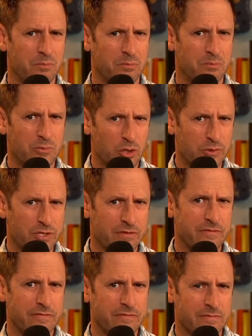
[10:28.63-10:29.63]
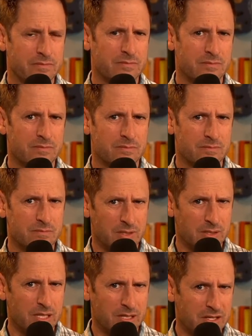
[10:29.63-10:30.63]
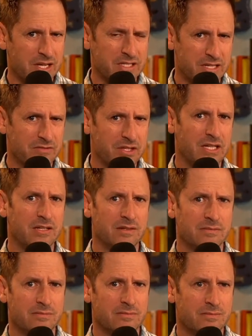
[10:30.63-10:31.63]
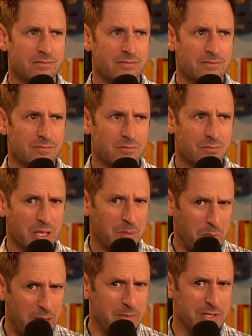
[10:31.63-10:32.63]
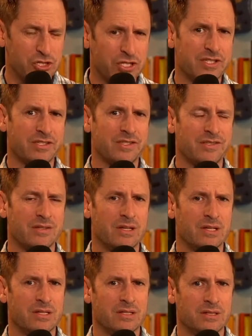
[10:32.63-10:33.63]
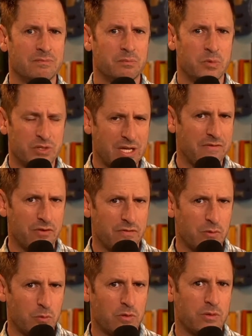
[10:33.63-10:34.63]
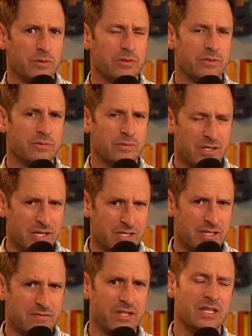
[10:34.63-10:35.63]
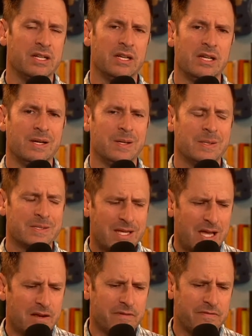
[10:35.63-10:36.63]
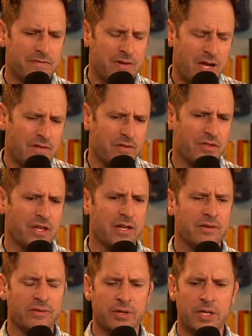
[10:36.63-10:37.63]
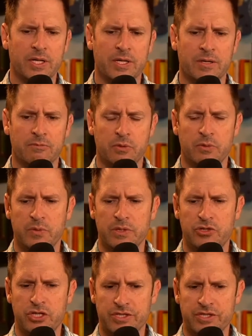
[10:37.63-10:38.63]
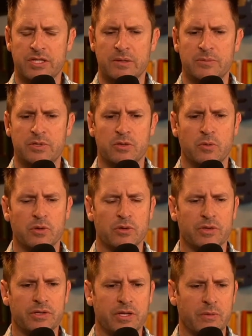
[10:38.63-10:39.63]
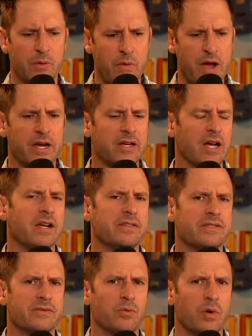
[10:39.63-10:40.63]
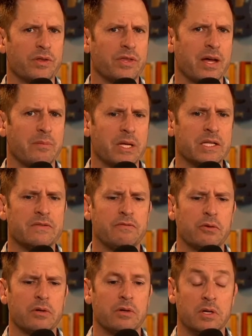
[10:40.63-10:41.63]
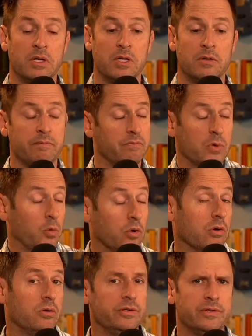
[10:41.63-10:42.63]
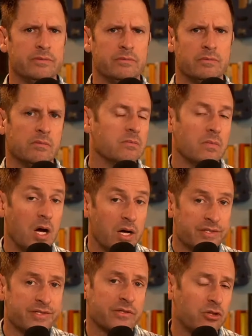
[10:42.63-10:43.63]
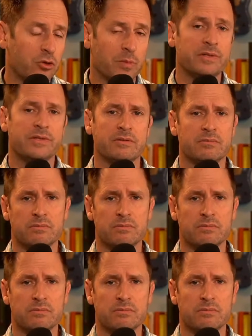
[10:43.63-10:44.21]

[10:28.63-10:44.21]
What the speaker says: Joseph in the Nativity, like baby Jesus, the Savior of the world, the Nativity. It's kind of a thing when Jesus comes to the world, and we recognize what that means for the world and us, humans and